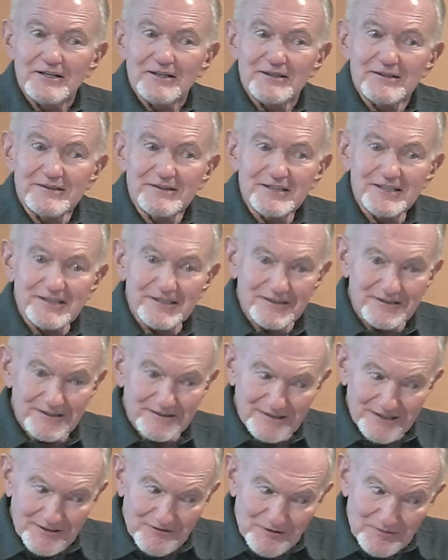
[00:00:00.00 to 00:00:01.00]
that
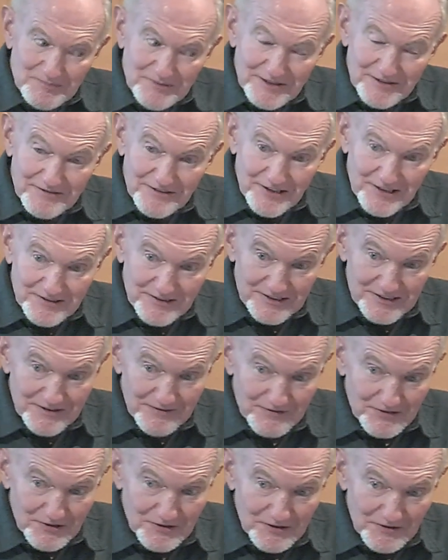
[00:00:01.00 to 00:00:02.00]
it would be very
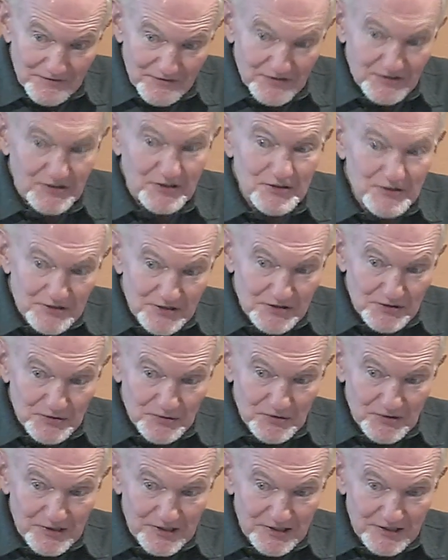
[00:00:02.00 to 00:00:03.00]
difficult for you to
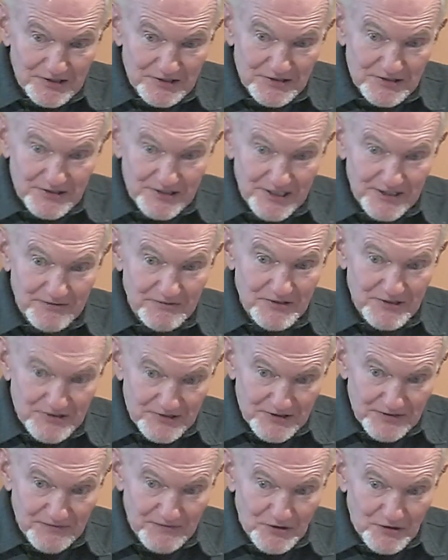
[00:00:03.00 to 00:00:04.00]
truly understand what
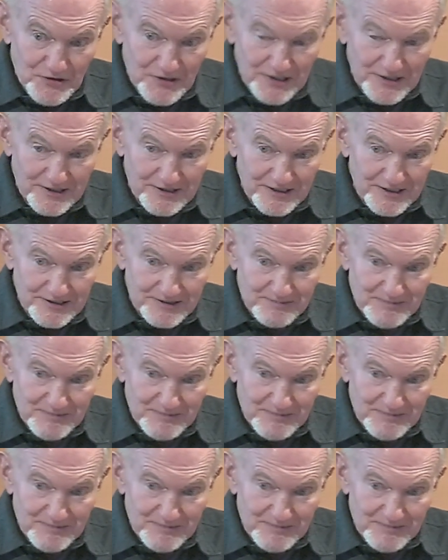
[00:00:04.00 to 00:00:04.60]
you're voting on